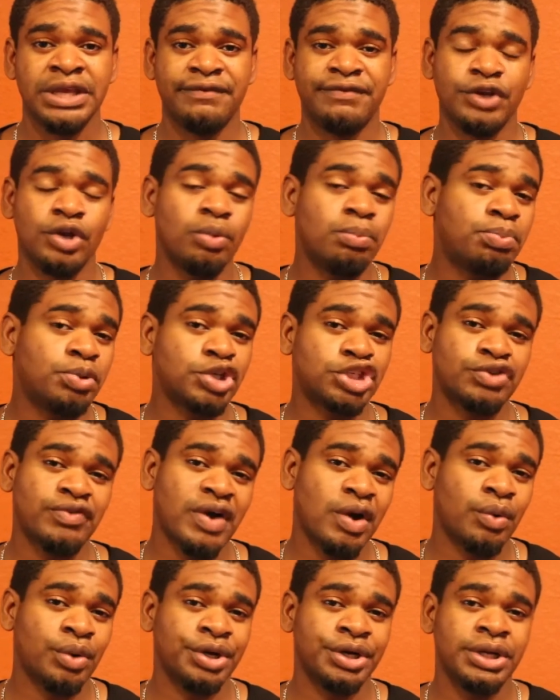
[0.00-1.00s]
If you don't push
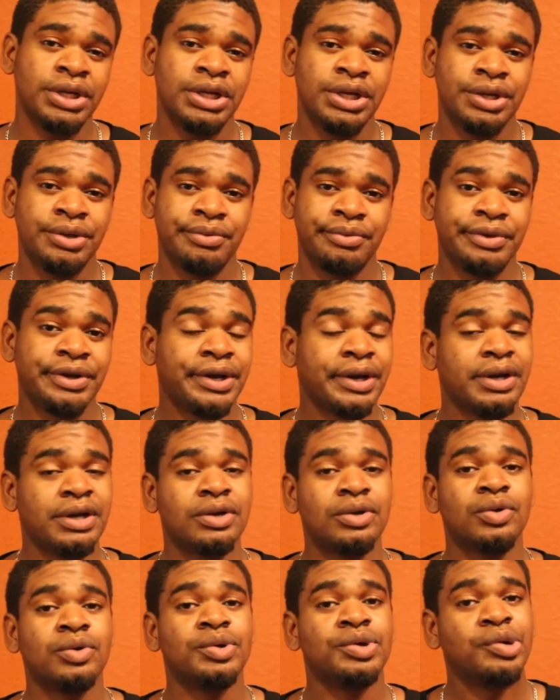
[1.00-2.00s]
forward, we're not
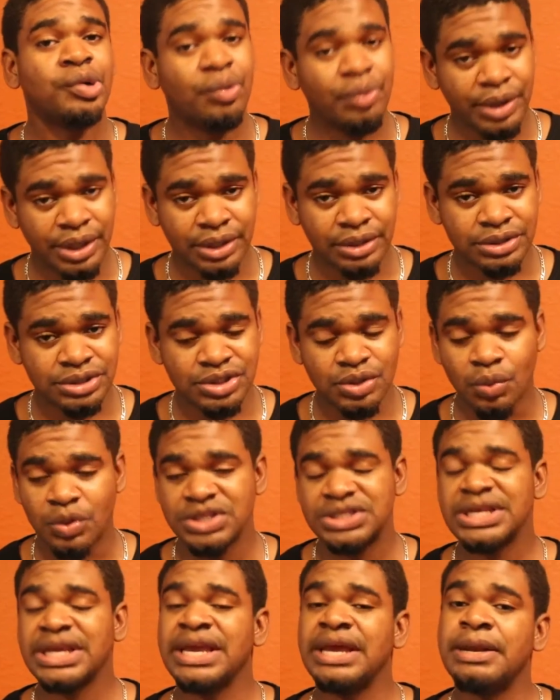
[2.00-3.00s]
gonna go nowhere. So
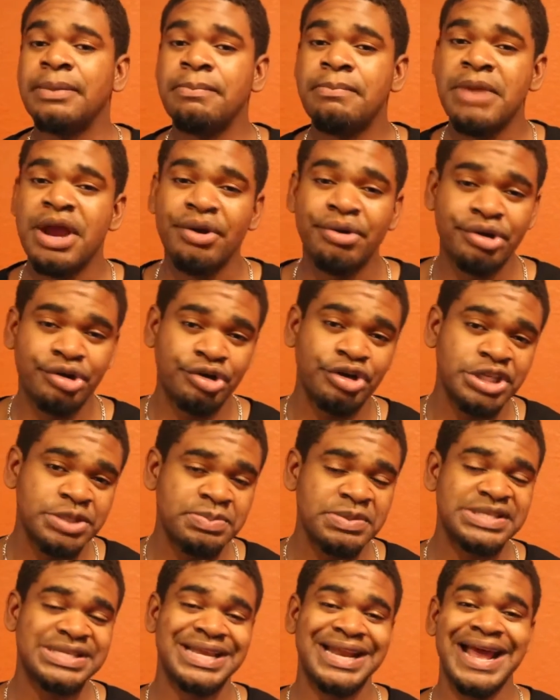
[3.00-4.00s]
once again, Merry
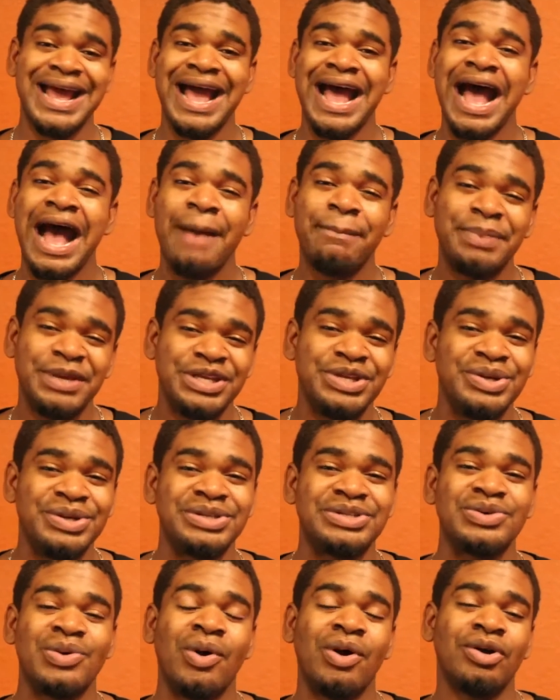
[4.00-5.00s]
Christmas and a Happy New
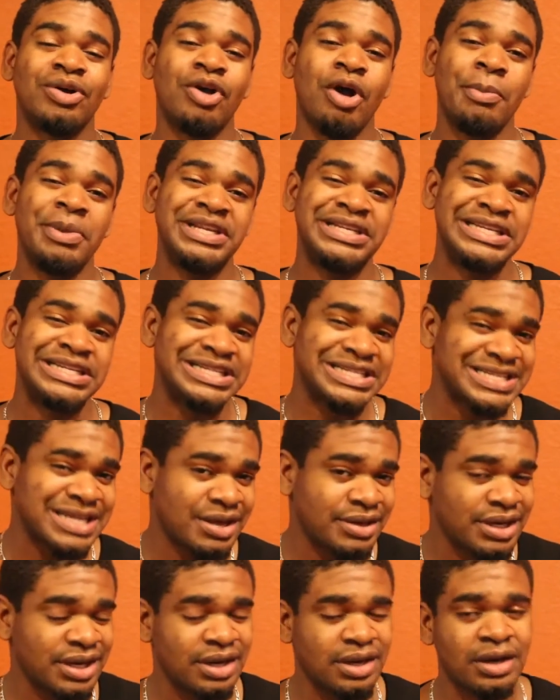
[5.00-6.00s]
Year to all the commentators
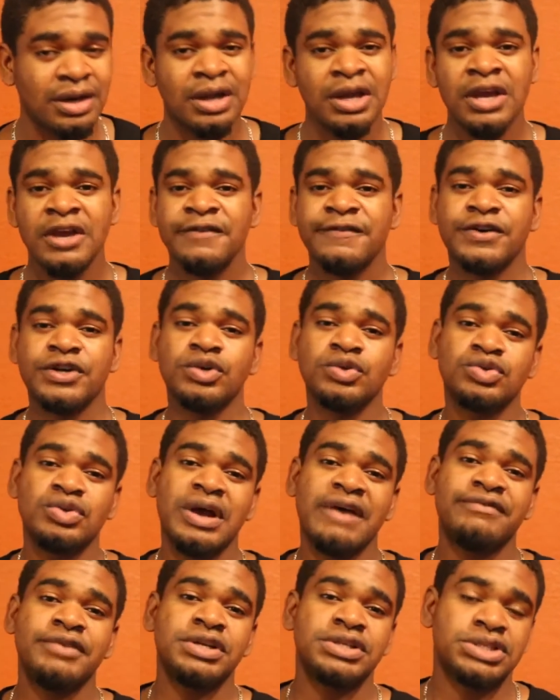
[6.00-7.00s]
out there. For those
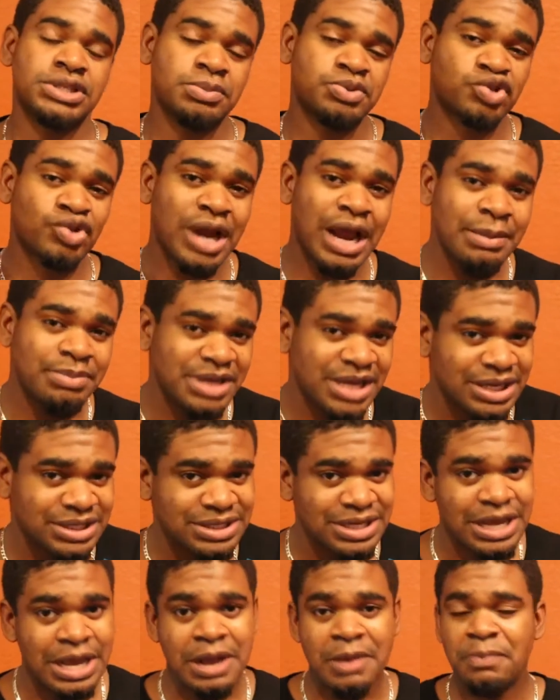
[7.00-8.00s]
who haven't subscribed
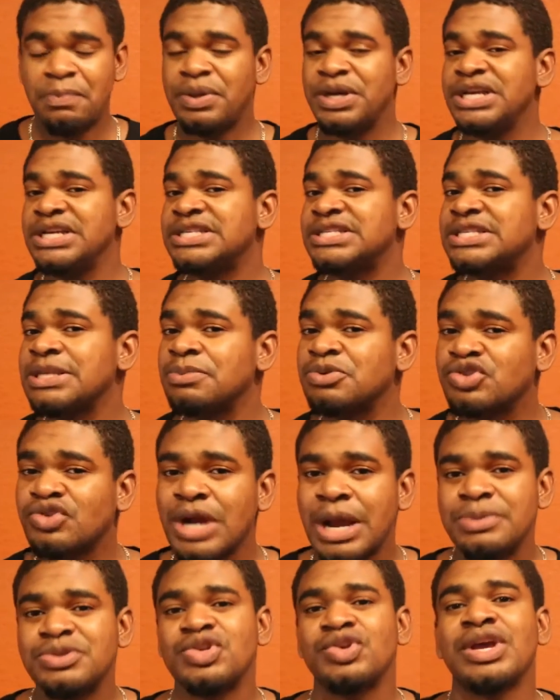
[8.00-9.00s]
yet, please
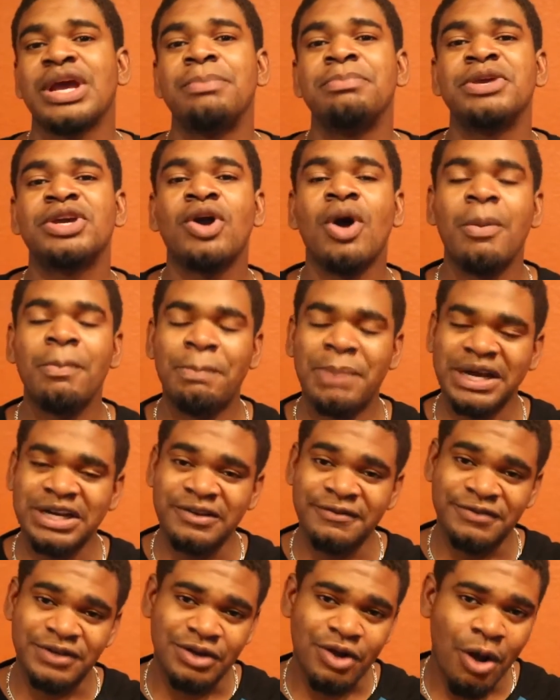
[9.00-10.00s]
subscribe so you can become
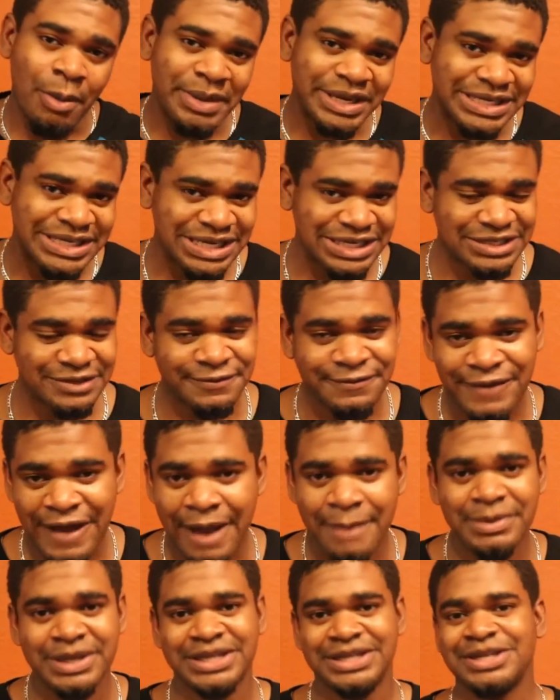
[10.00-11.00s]
part of the commentator
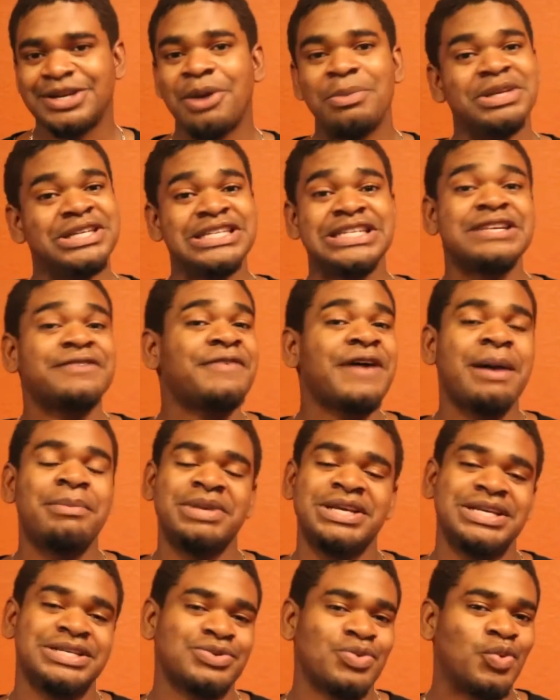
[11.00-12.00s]
family. The commentator
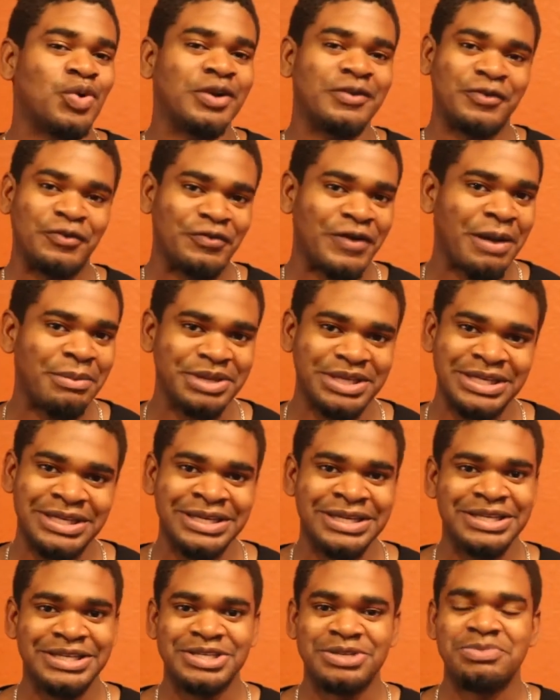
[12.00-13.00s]
family is a wonderful family
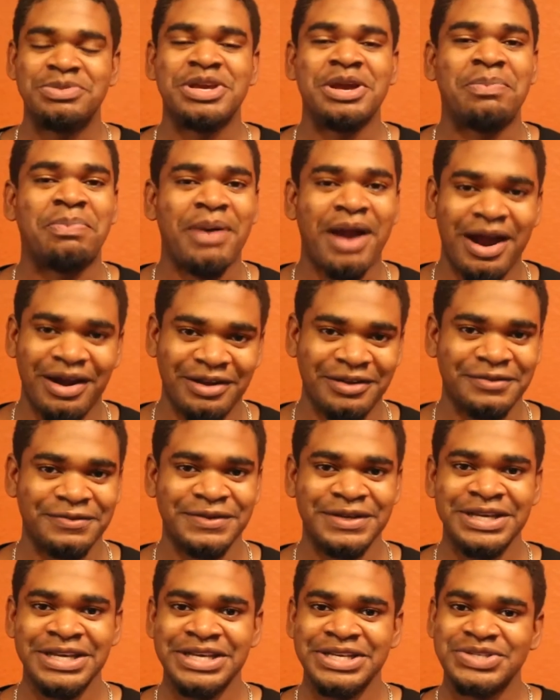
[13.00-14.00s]
to be a part of.
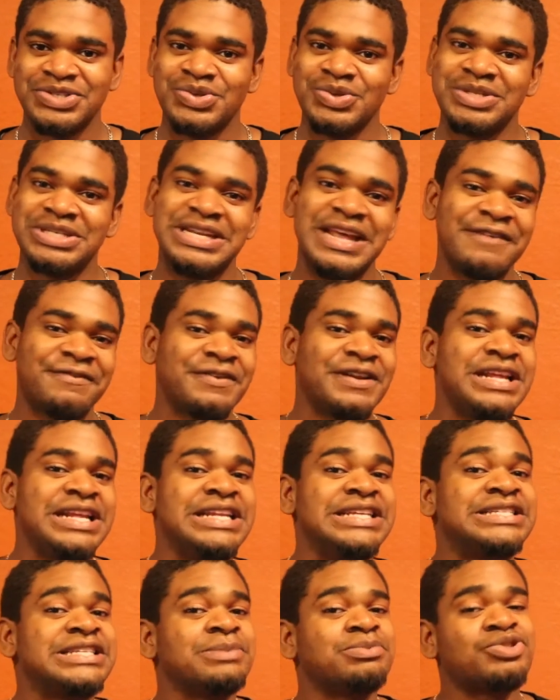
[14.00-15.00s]
So
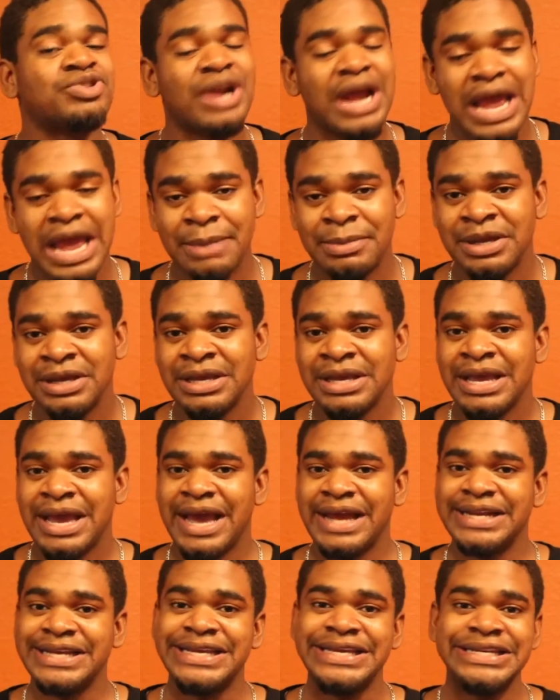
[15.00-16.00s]
definitely subscribe
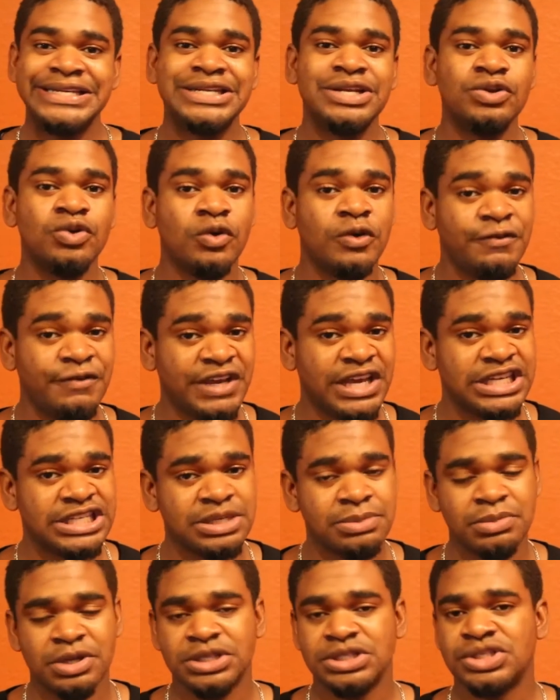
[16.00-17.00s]
and hit the
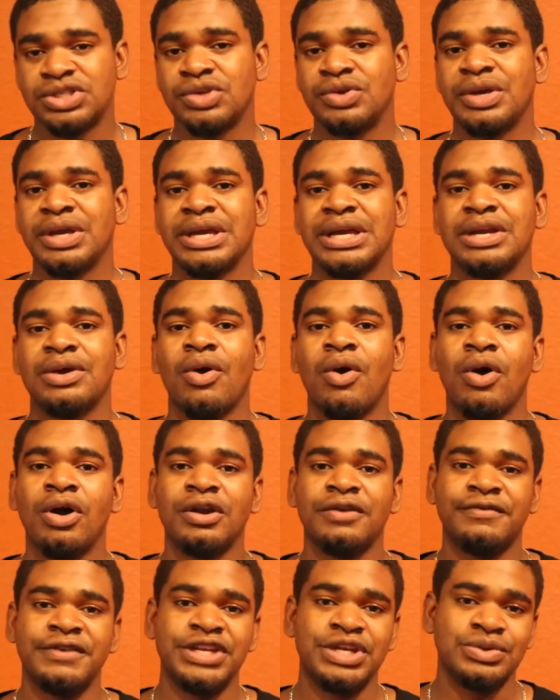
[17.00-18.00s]
notification button so you can get
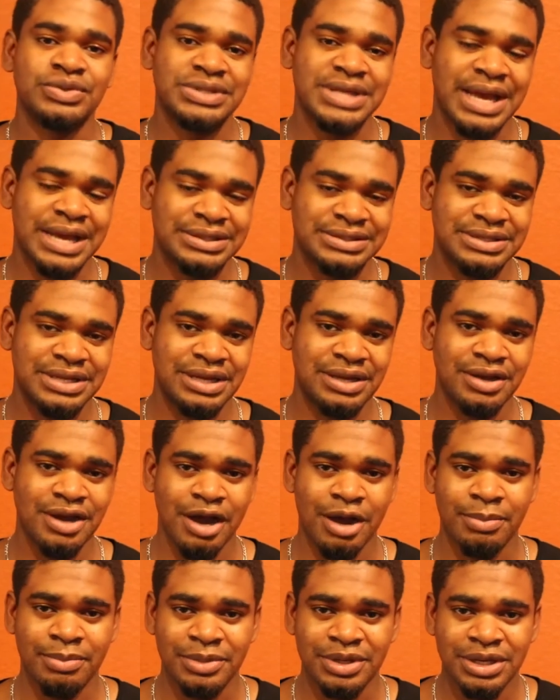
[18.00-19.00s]
all the videos as they
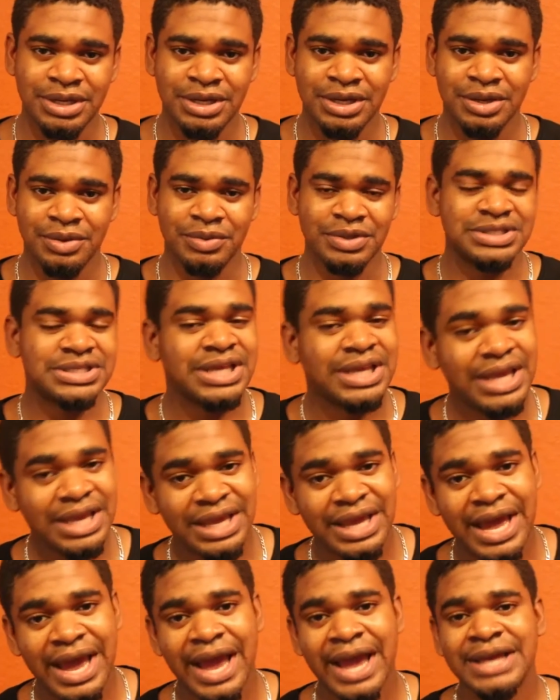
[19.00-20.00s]
come. Once
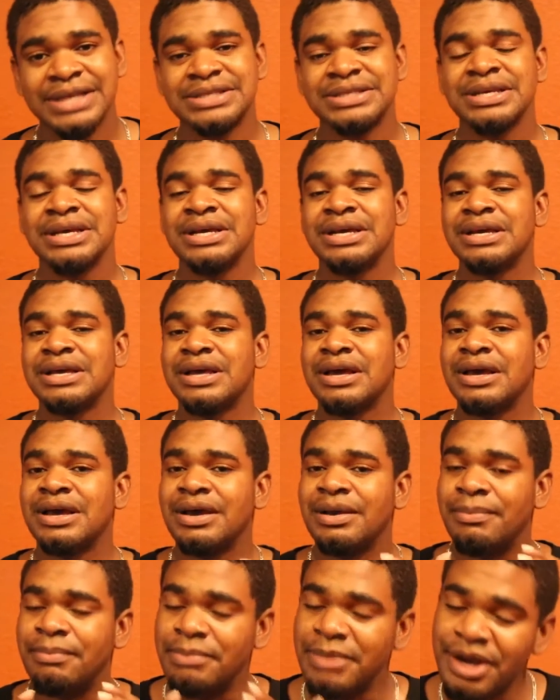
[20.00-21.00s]
again, guys,
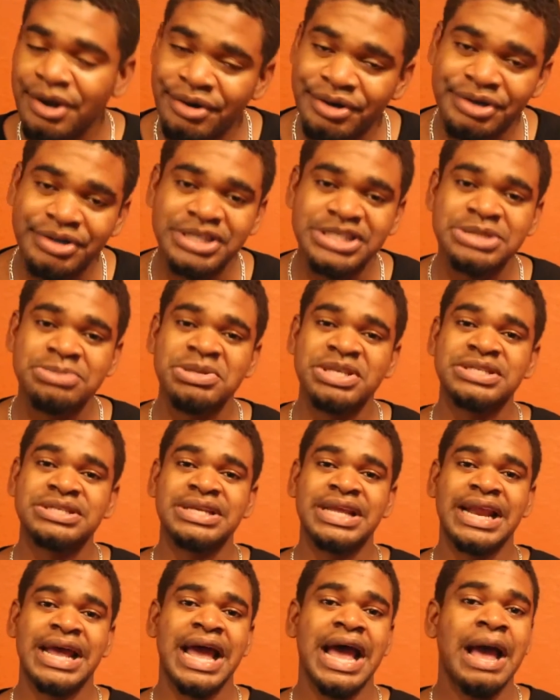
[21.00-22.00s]
Merry
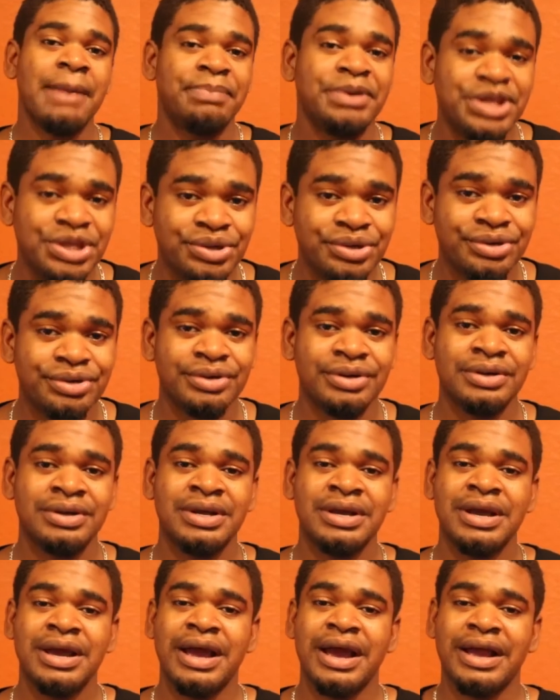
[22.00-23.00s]
Christmas and a Happy New Year.
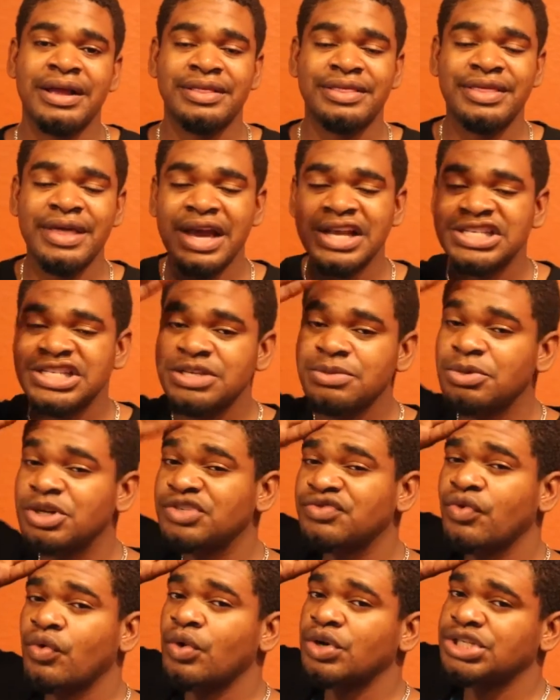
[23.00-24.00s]
Thanks so
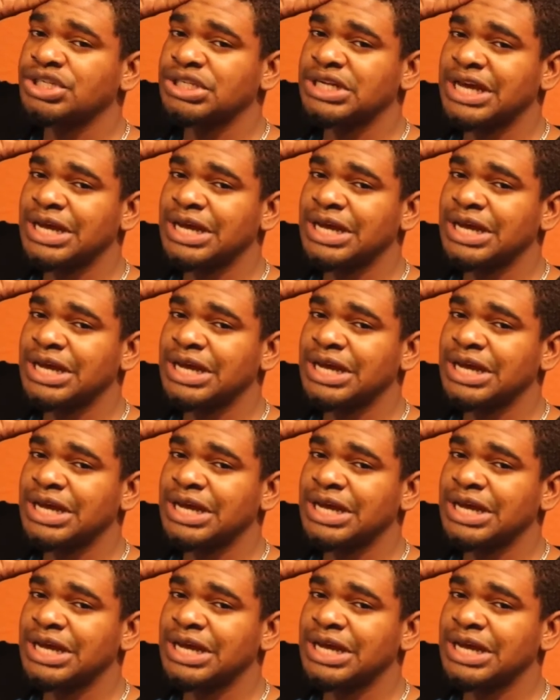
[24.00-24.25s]
much for watching.